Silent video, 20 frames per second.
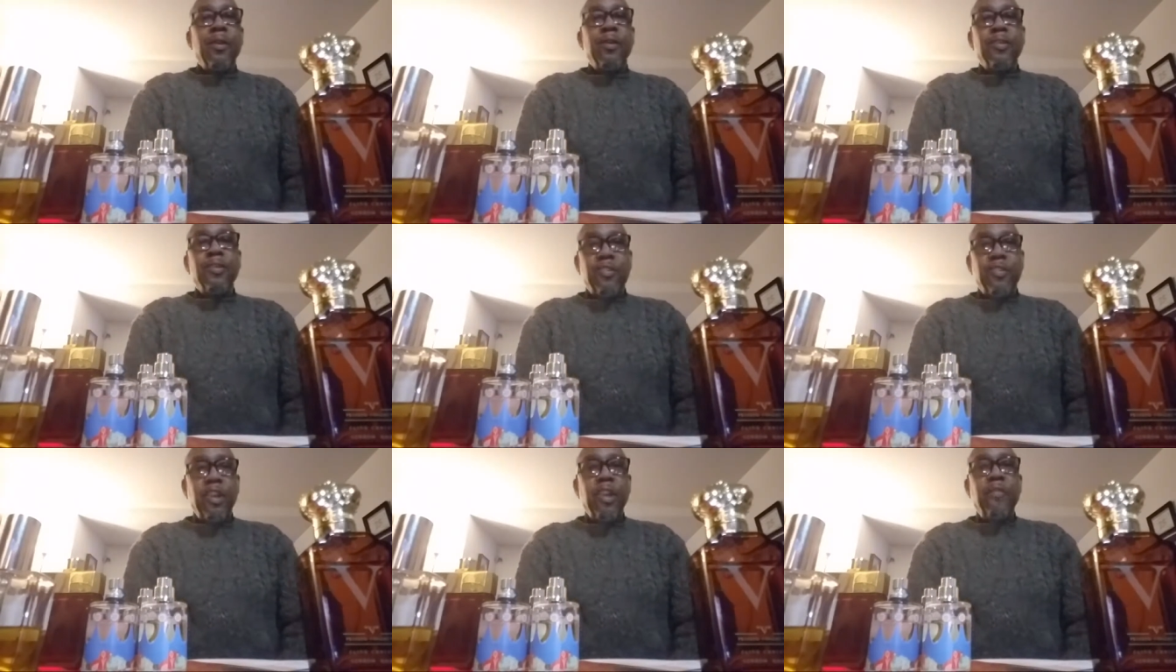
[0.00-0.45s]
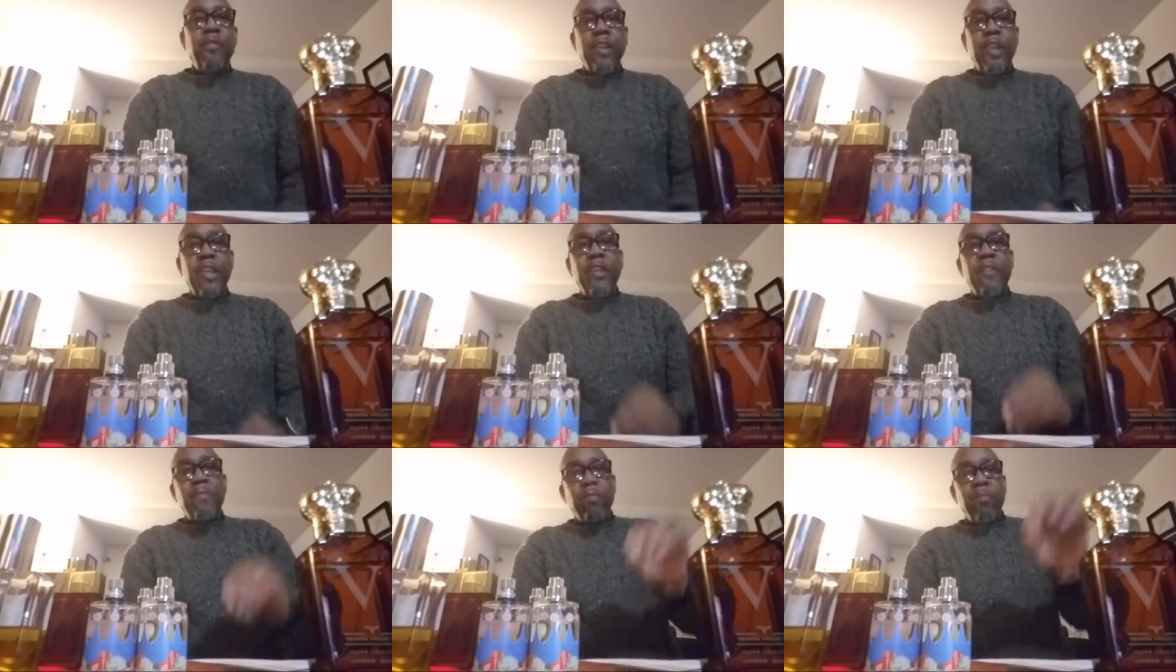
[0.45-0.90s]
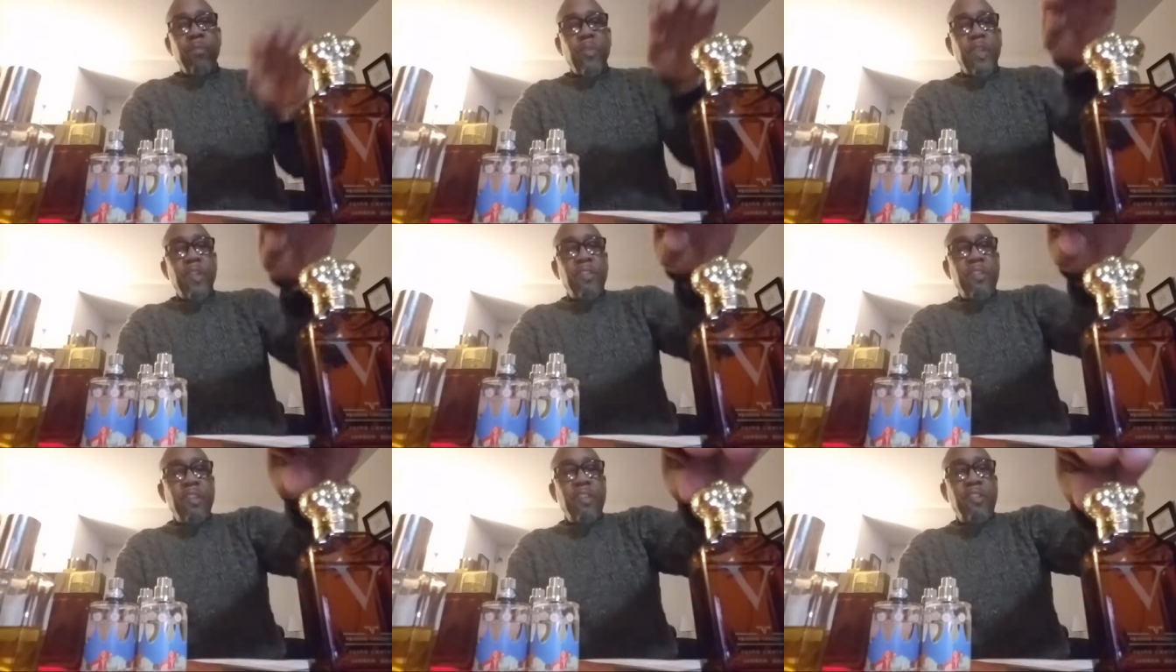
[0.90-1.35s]
CV
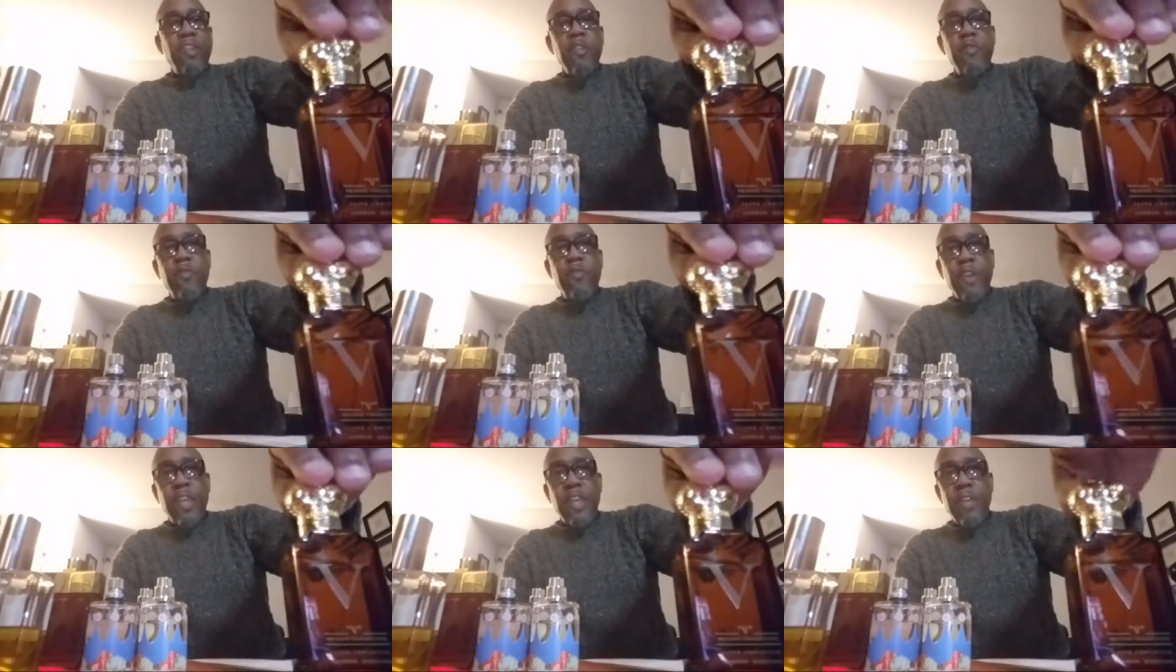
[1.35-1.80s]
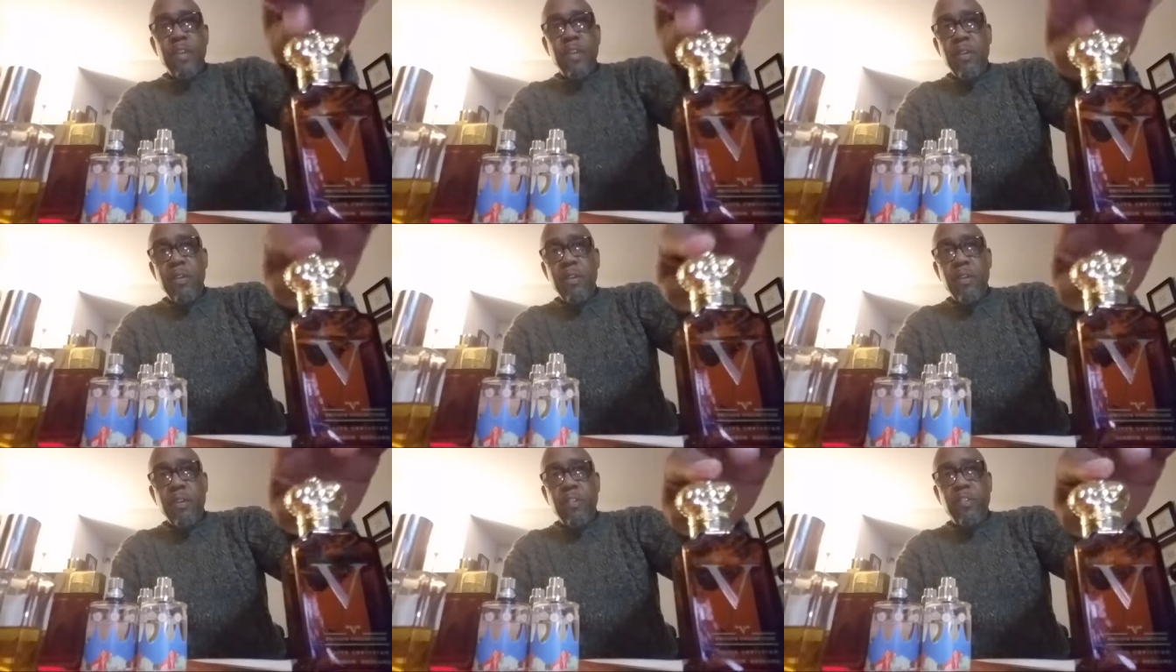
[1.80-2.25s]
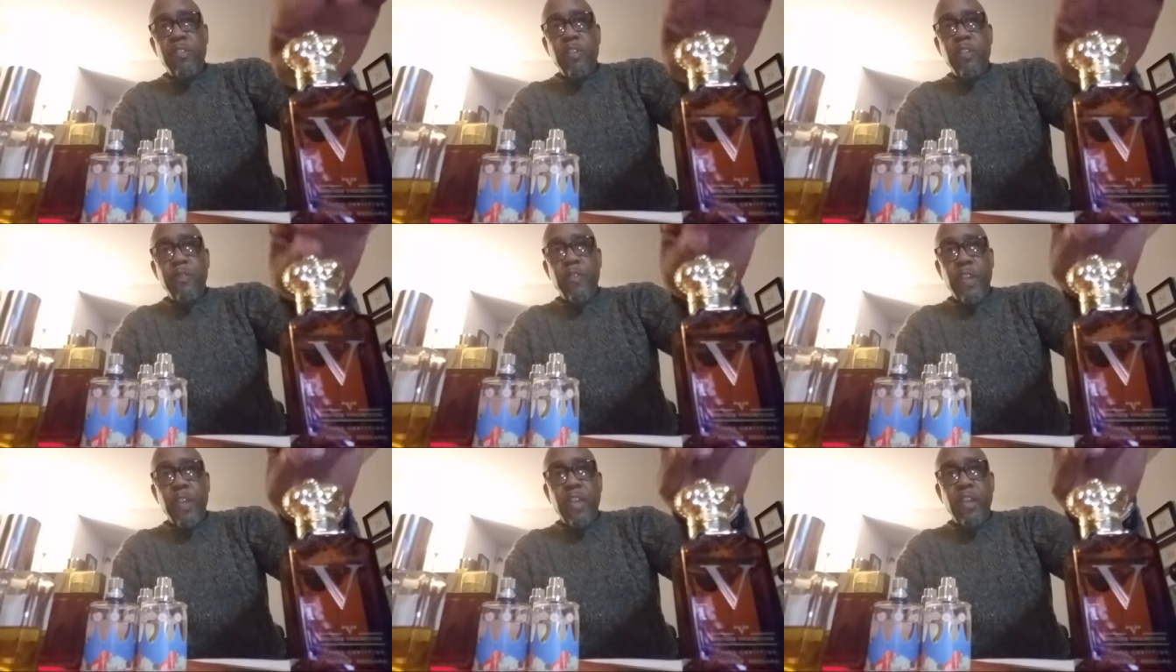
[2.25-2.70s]
CCV. This is the
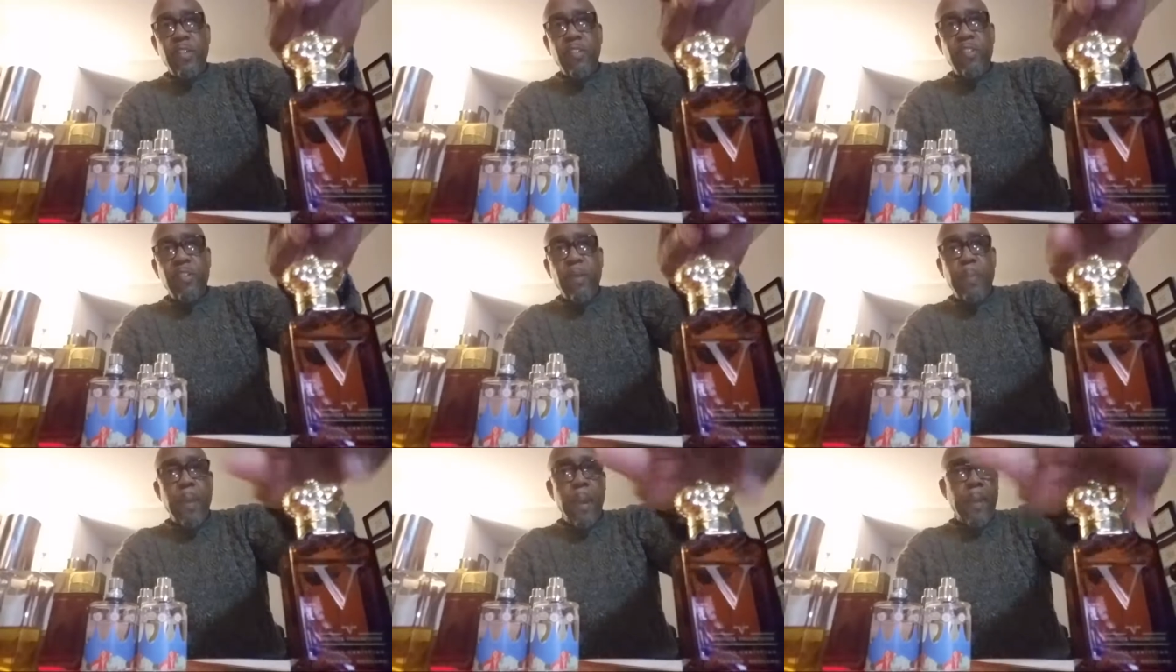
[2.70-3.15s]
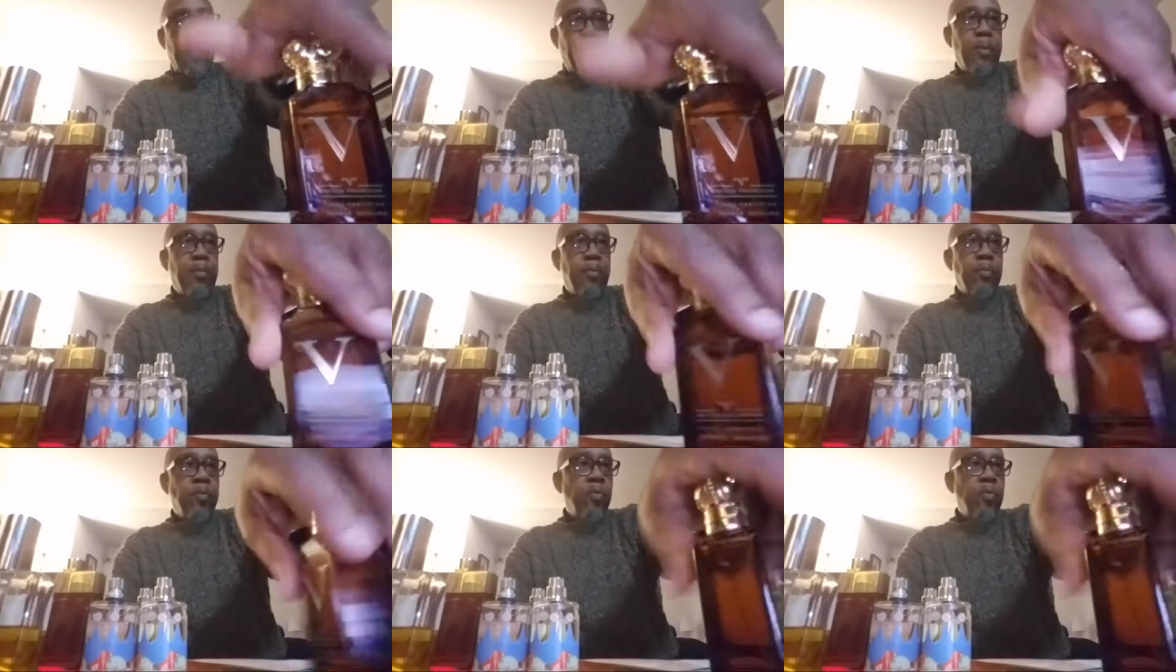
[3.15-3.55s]
V. This is the pepper.